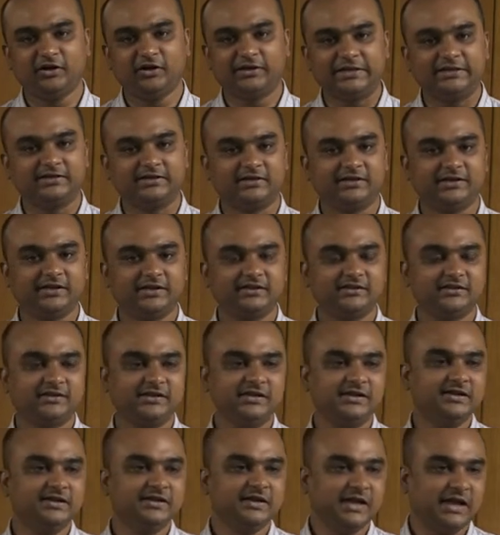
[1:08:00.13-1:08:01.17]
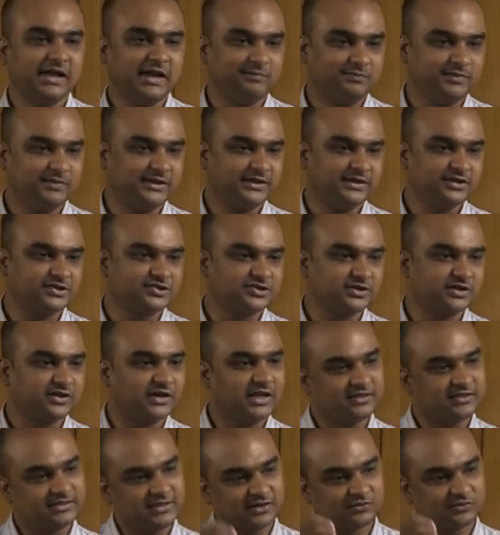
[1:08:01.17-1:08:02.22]
entertain the application,
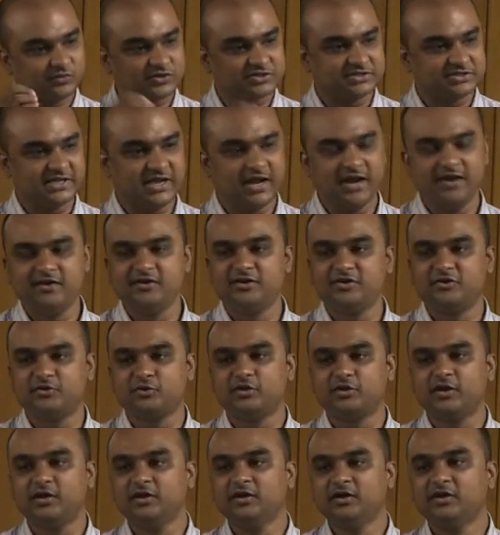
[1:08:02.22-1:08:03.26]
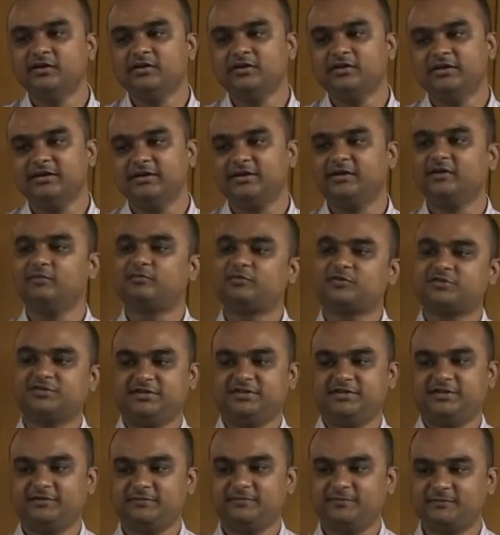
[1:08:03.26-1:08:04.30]
and that was the end to the legal
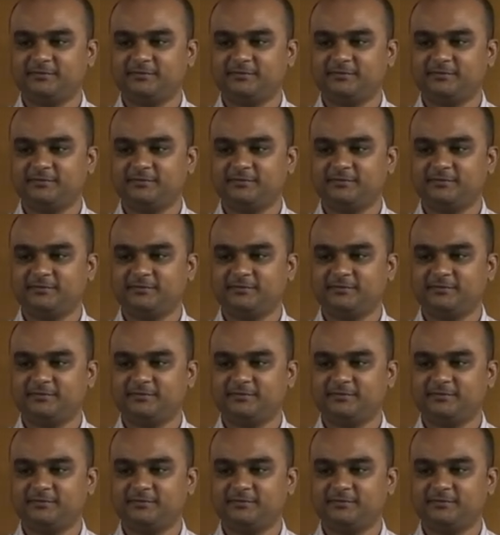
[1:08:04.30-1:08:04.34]
proceeding.